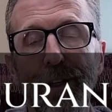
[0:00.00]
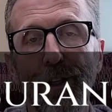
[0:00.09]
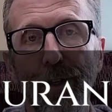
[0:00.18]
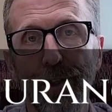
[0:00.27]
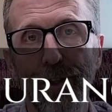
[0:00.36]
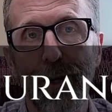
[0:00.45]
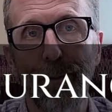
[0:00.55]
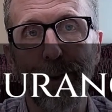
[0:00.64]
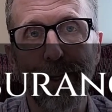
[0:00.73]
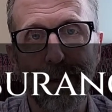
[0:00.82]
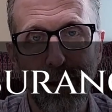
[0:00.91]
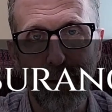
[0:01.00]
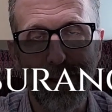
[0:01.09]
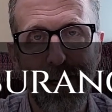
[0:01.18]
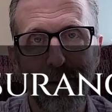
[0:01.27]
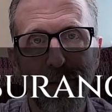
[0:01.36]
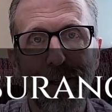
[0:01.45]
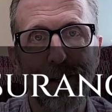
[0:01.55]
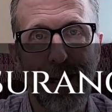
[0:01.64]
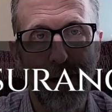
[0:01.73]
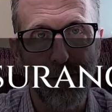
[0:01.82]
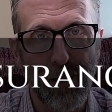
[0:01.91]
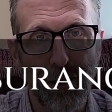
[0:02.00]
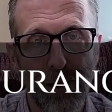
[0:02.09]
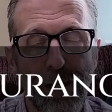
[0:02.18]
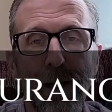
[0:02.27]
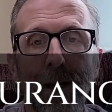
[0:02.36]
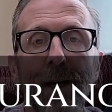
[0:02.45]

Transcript: Insurance Company. And they're in downtown Erie.